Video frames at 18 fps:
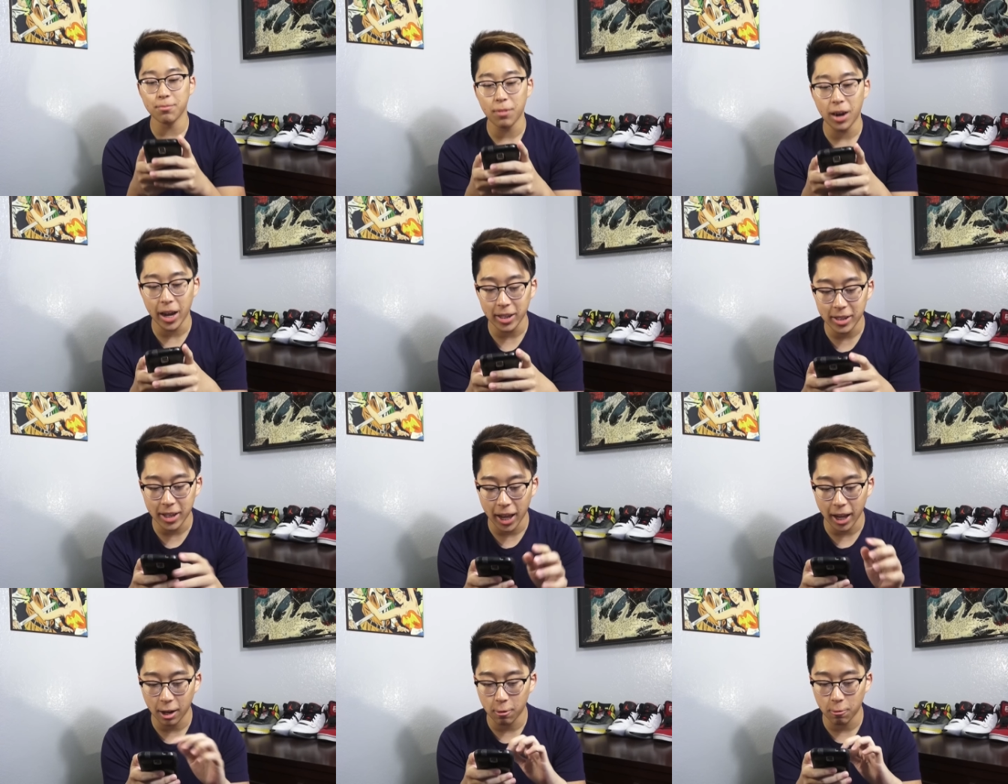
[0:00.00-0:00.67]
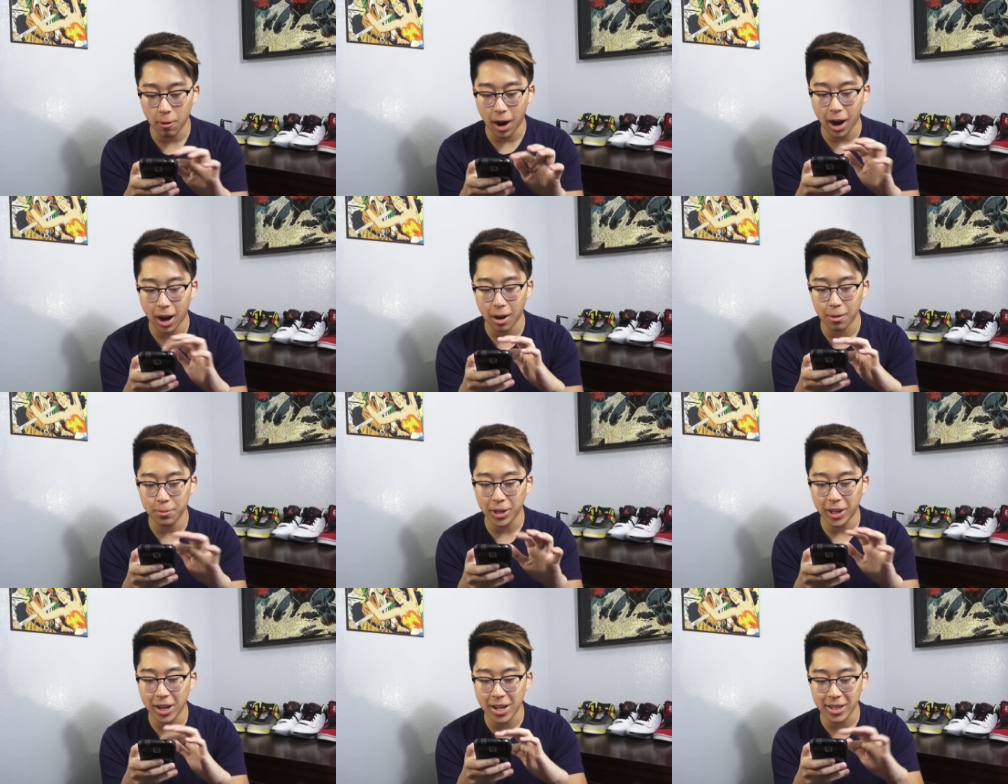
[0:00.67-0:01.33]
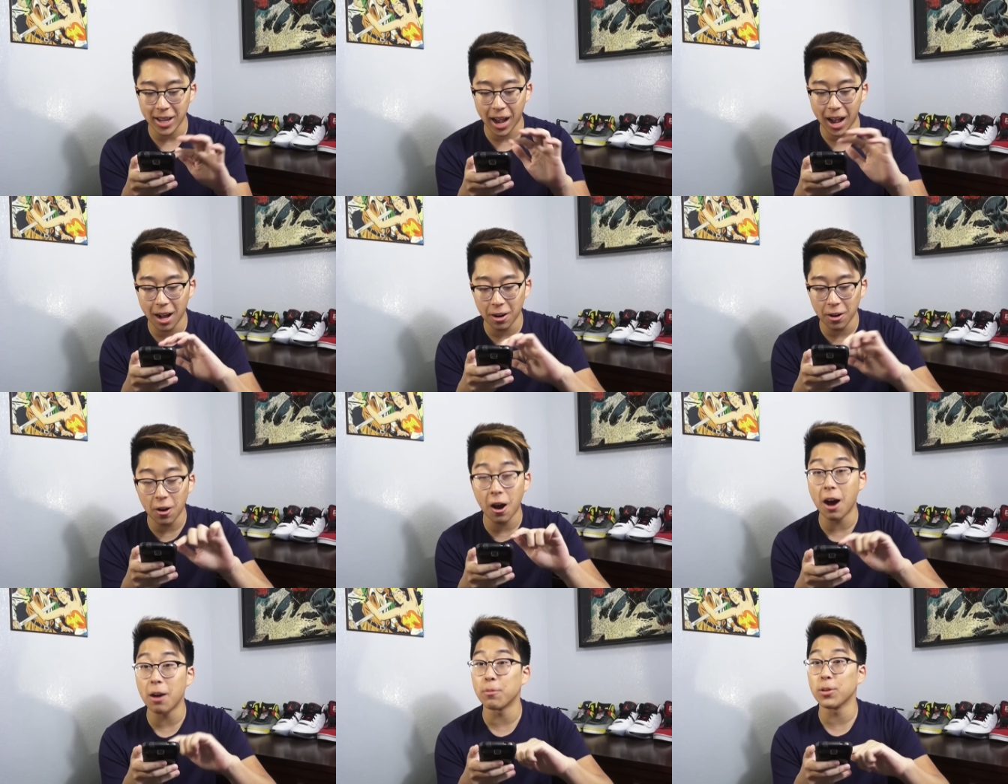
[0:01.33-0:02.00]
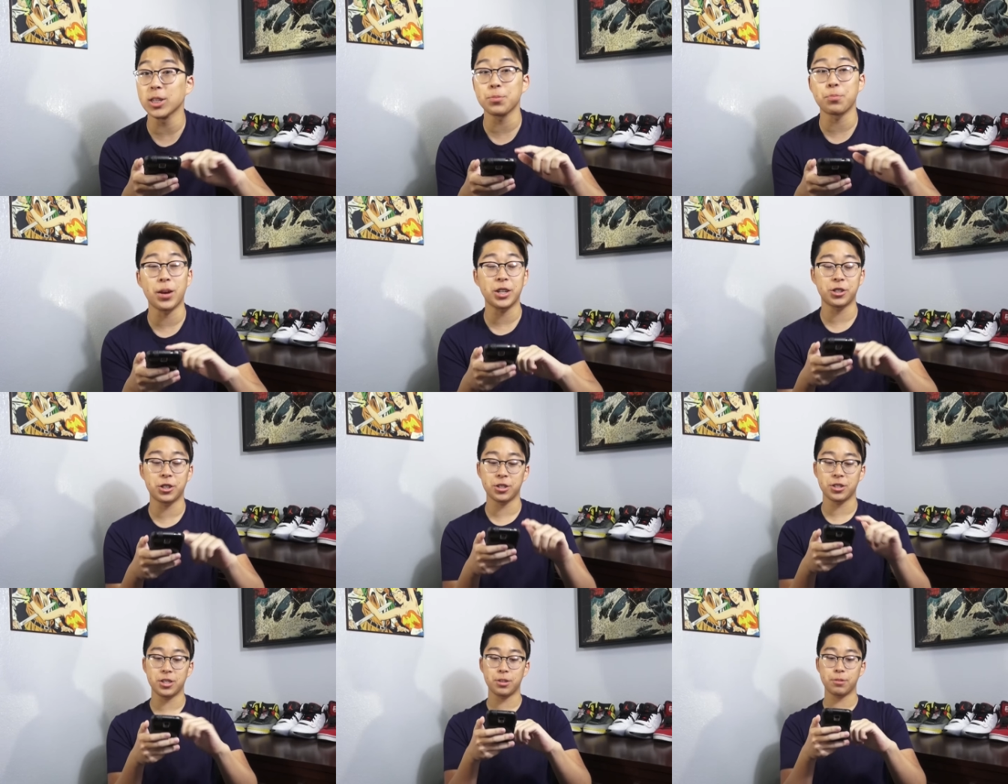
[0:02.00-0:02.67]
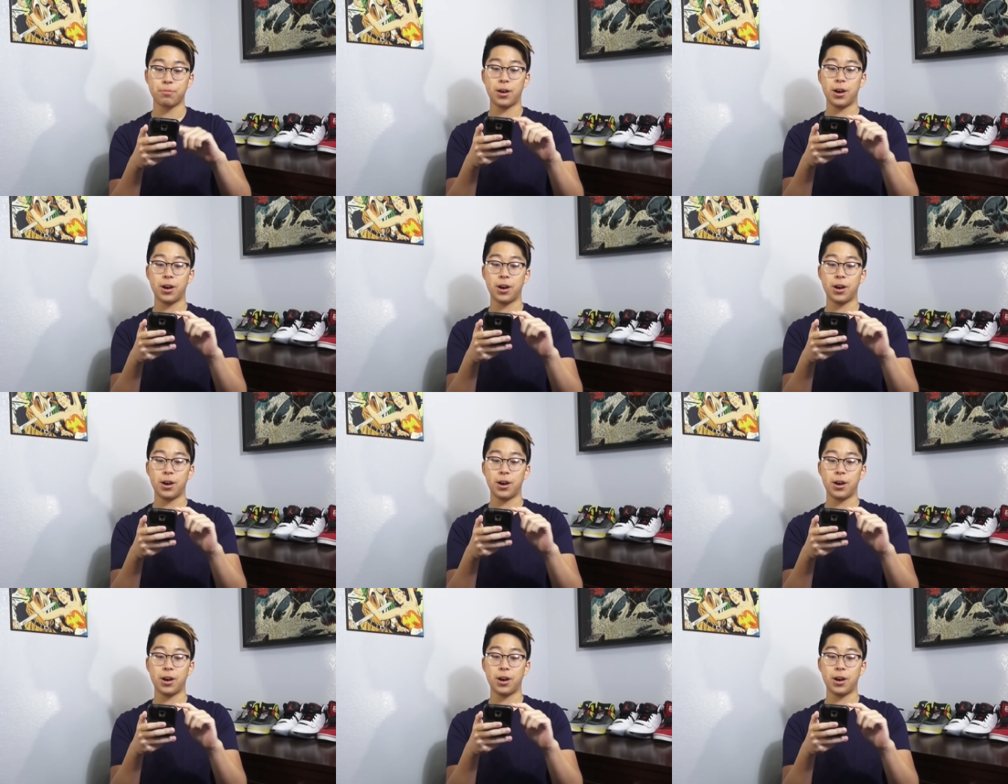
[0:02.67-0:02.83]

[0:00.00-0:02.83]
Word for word: might take a while because I don't know how much pictures he